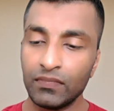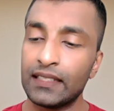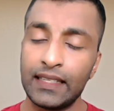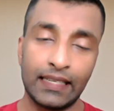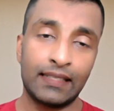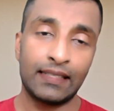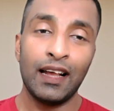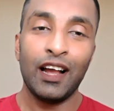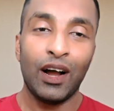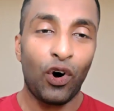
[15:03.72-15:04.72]
See, guys,
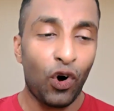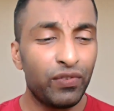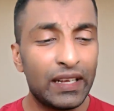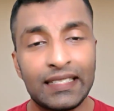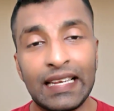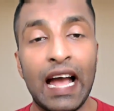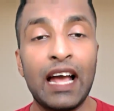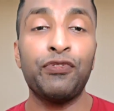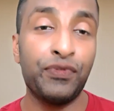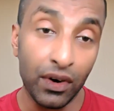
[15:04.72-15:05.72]
always
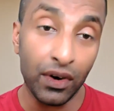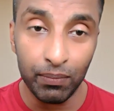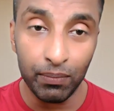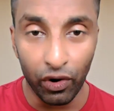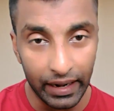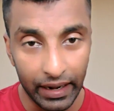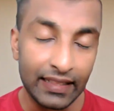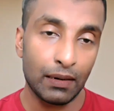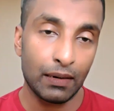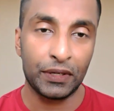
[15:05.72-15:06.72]
stand firm on
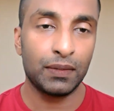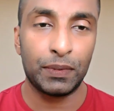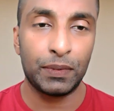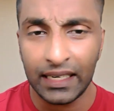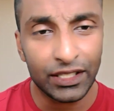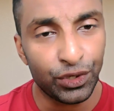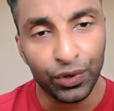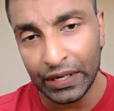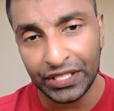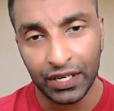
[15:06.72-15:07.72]
ethical principles. There is no
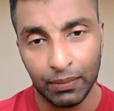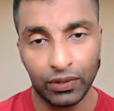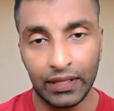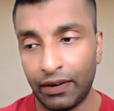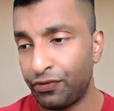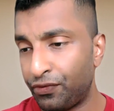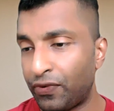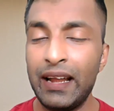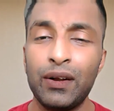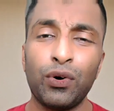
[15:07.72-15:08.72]
question about that.
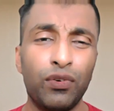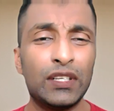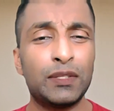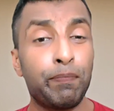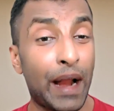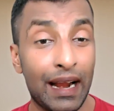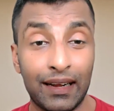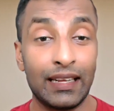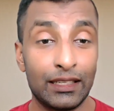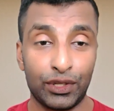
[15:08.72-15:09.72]
Find always
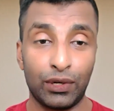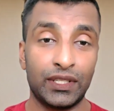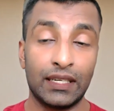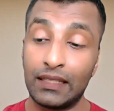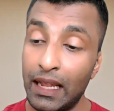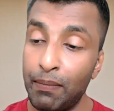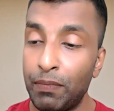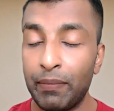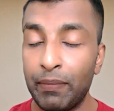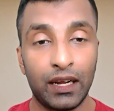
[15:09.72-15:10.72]
practical solutions,
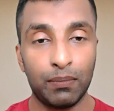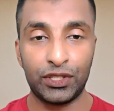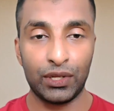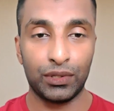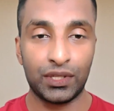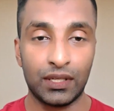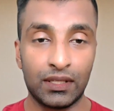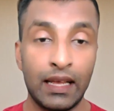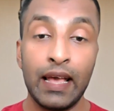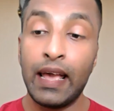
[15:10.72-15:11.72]
implementable
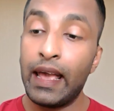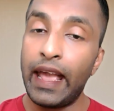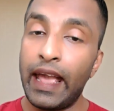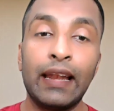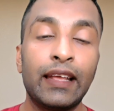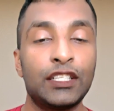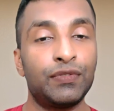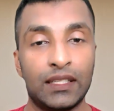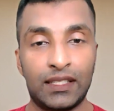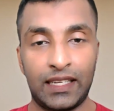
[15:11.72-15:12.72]
solutions. Engage
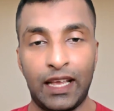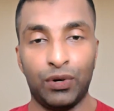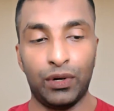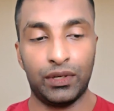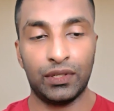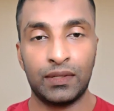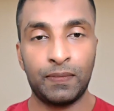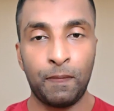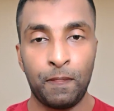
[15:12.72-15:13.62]
with the stakeholders.